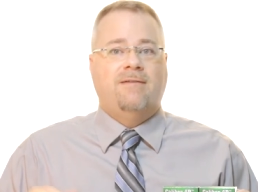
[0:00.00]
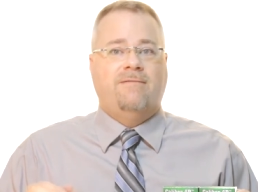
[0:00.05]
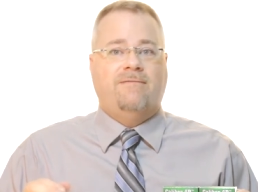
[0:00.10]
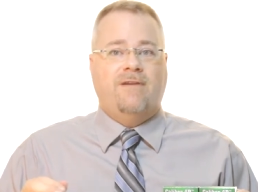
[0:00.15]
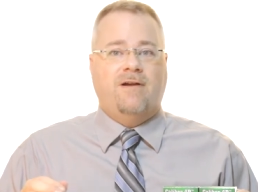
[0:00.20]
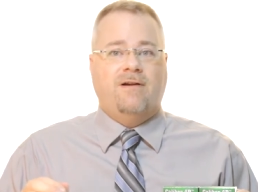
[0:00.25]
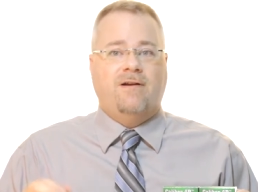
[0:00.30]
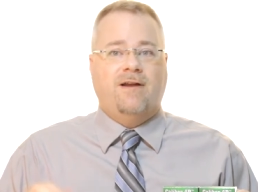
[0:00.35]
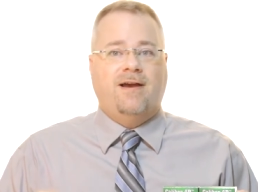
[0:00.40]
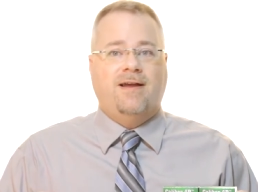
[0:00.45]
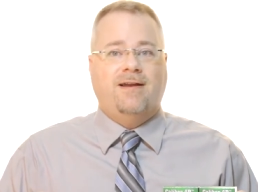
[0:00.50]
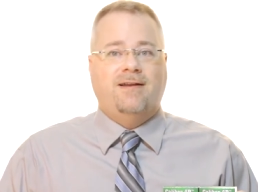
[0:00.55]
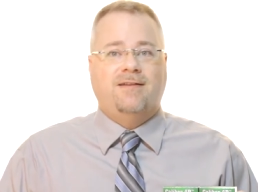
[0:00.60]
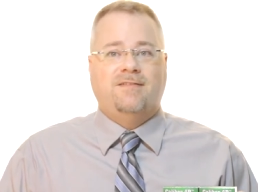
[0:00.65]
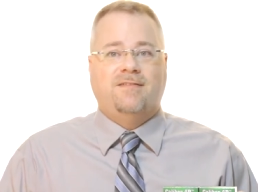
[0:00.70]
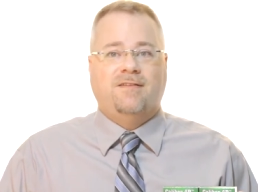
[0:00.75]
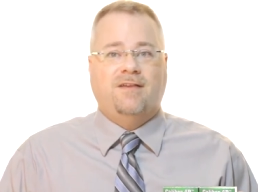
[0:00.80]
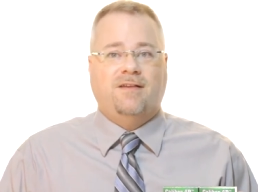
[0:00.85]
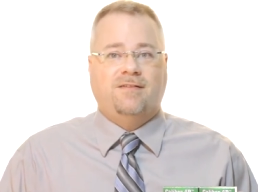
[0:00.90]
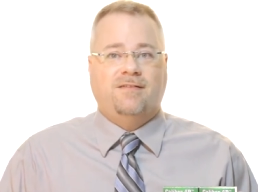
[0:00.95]
Fahrenheit and
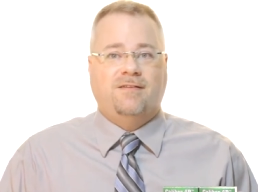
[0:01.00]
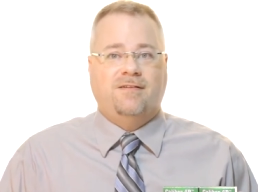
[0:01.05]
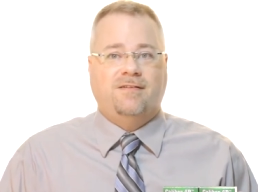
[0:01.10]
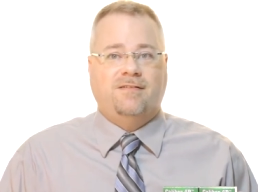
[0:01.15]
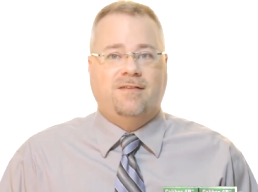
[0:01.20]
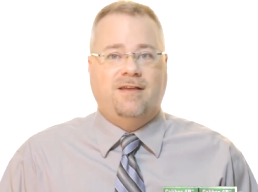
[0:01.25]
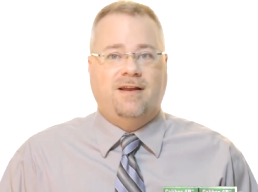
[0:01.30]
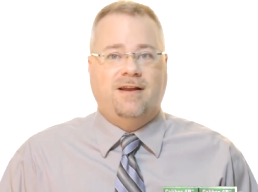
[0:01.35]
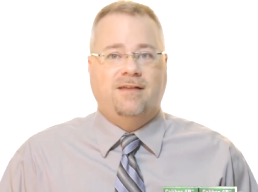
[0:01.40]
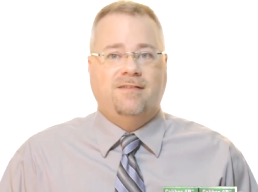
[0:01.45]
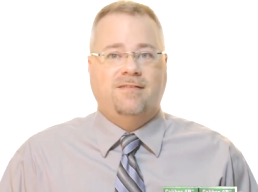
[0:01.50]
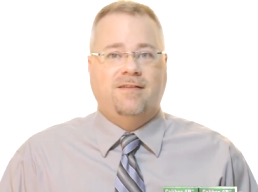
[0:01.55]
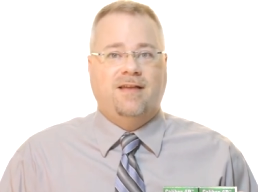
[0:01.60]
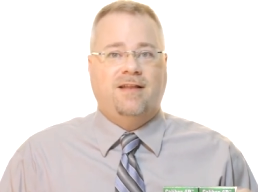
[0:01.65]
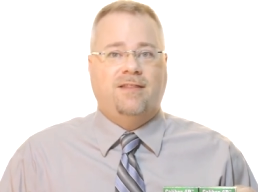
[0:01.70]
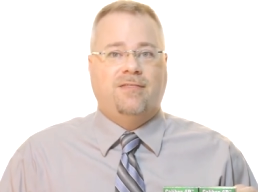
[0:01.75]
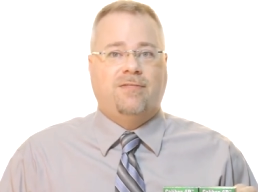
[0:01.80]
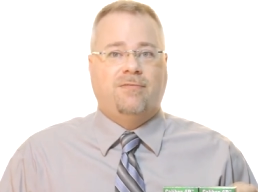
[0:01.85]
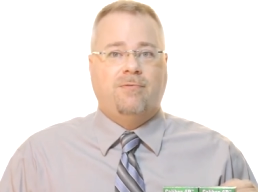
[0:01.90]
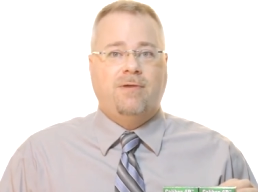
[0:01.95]
Celsius settings,
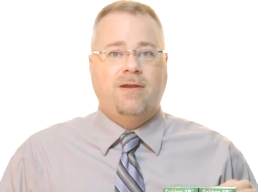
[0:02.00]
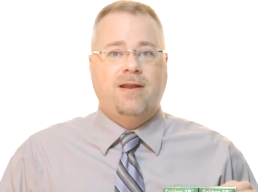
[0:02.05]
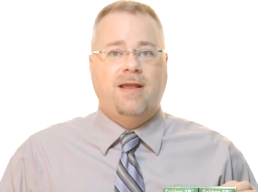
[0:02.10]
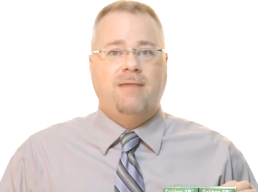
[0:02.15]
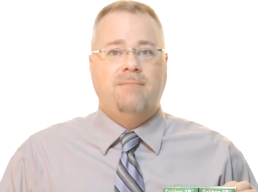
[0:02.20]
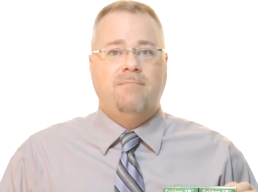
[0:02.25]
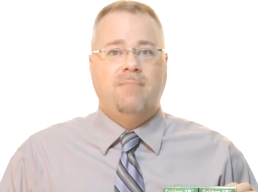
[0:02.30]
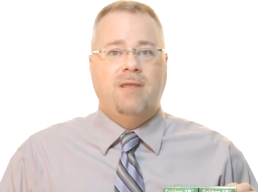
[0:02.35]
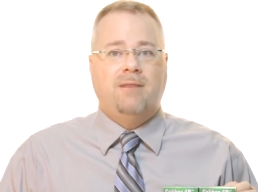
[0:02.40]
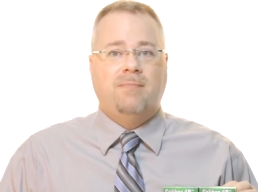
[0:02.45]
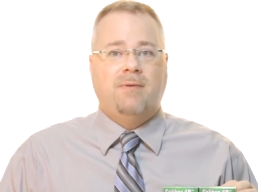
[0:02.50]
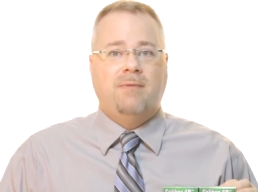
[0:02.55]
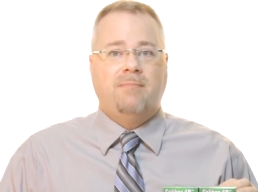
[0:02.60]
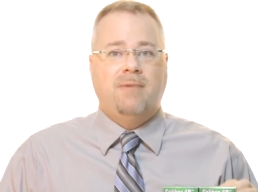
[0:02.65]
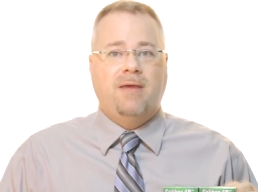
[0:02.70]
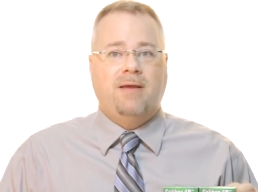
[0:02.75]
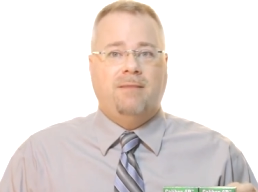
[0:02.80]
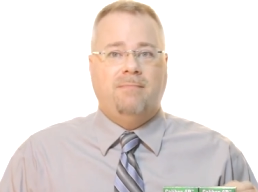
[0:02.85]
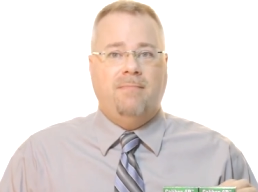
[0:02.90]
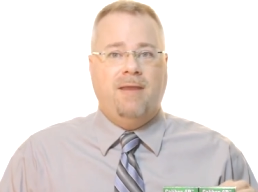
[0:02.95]
and 3-day
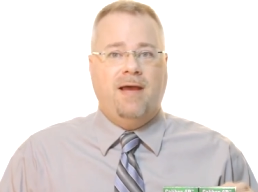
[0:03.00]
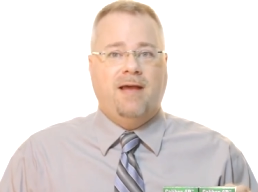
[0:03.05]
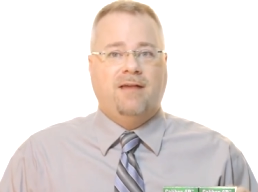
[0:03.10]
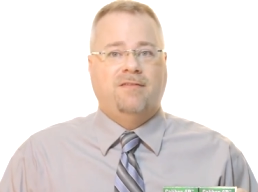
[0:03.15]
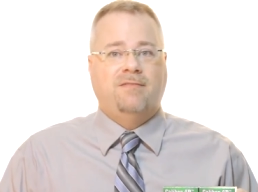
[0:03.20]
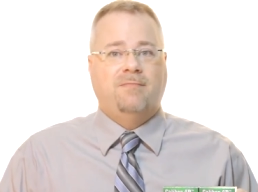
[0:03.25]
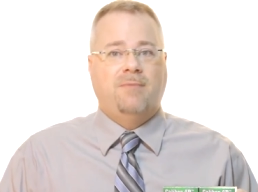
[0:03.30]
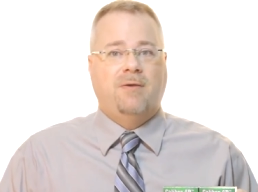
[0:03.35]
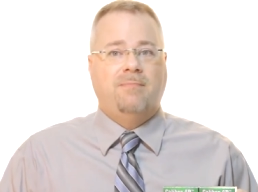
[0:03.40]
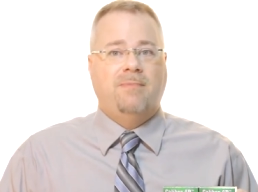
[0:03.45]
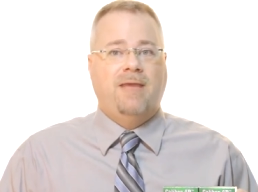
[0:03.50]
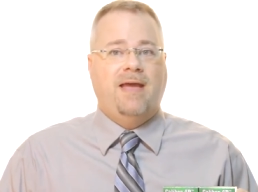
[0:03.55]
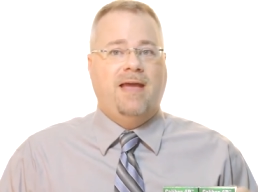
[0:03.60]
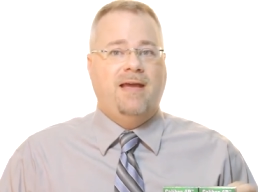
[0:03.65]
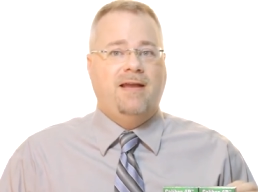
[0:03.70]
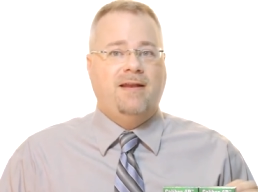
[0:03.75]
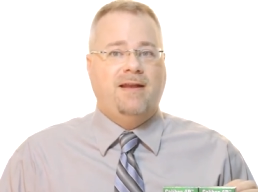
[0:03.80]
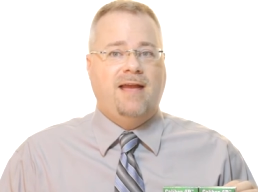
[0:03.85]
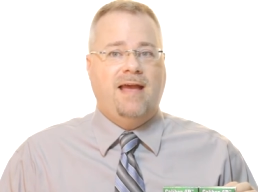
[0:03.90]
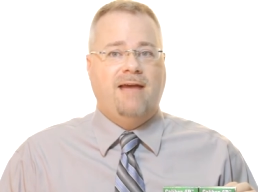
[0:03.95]
minimum and maximum
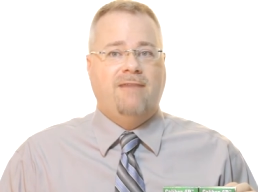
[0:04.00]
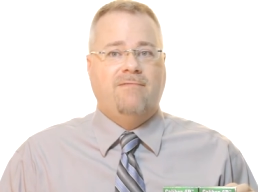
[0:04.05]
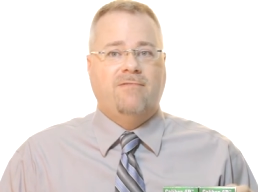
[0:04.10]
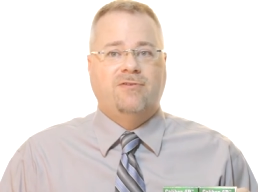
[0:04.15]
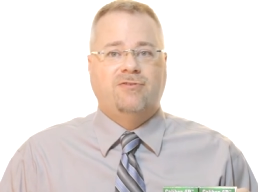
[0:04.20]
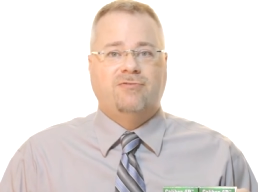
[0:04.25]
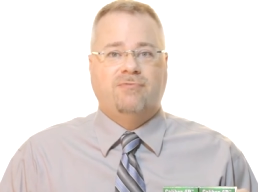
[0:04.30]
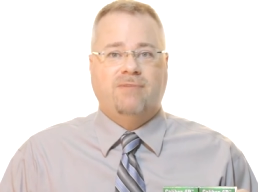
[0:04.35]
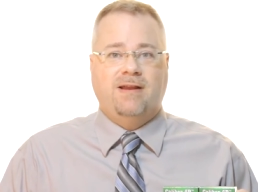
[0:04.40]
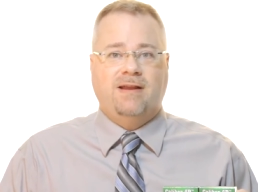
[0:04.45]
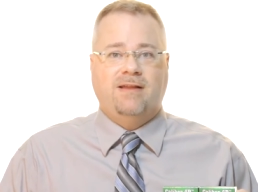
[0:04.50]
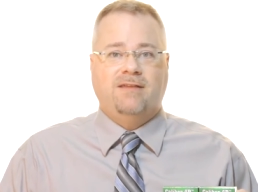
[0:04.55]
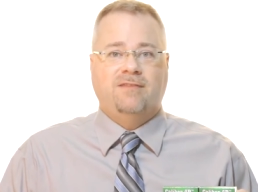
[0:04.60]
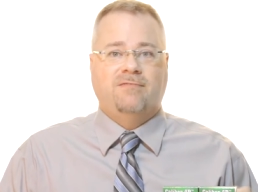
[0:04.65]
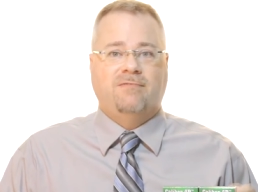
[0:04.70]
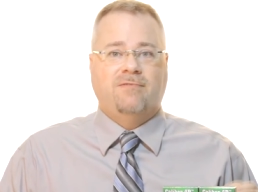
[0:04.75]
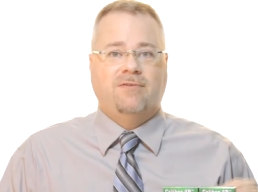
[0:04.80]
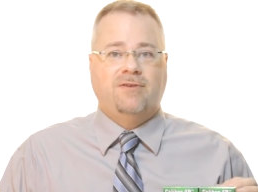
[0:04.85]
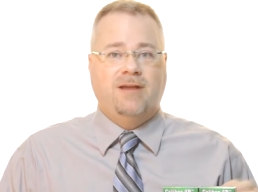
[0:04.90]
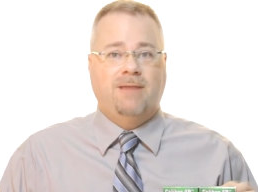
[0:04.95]
and average readings
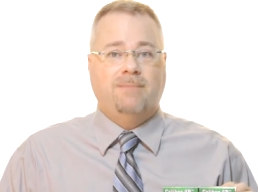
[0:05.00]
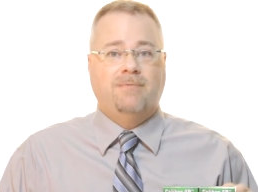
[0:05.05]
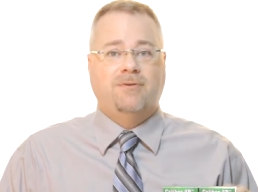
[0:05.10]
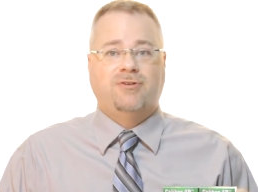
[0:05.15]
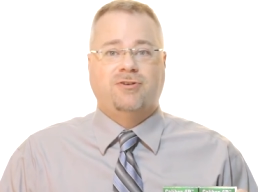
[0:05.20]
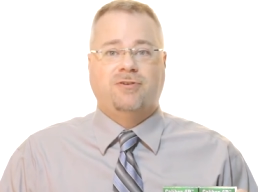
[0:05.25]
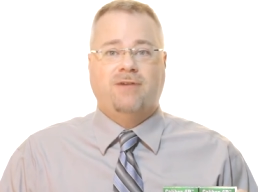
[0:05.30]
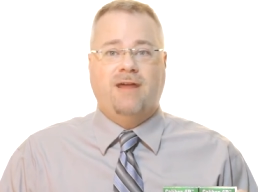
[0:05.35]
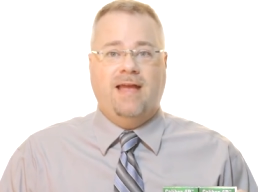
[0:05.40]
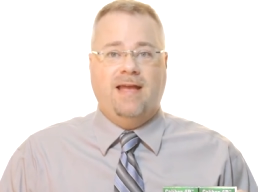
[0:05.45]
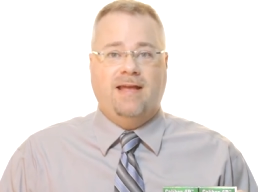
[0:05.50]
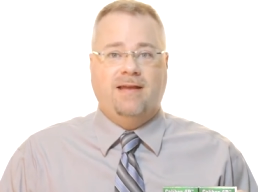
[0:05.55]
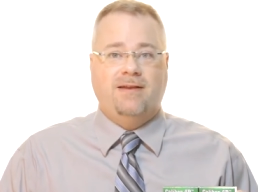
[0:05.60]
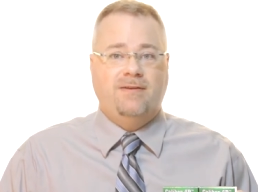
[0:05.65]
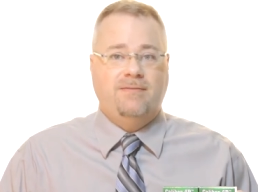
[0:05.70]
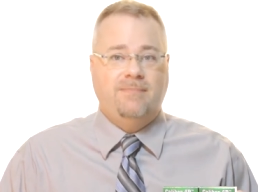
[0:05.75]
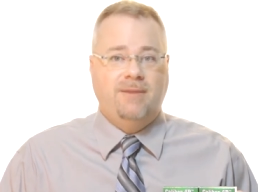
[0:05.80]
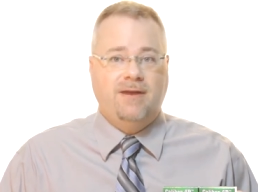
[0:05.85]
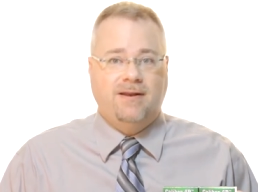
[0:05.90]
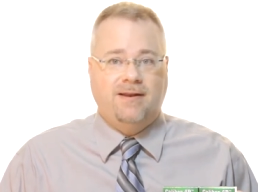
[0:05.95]
for temperature and
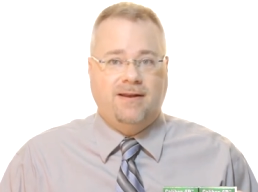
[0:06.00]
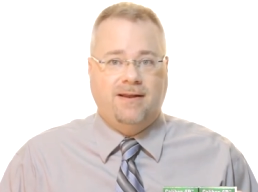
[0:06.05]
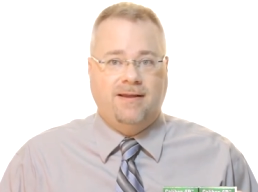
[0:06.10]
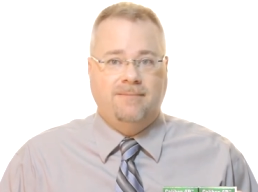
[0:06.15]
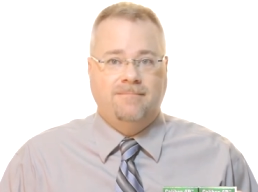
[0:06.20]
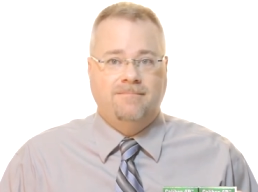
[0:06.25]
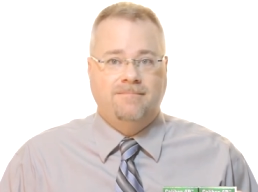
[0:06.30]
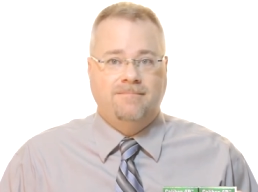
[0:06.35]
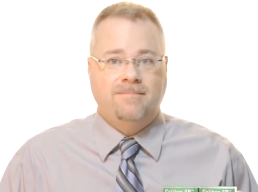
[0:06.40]
humidity.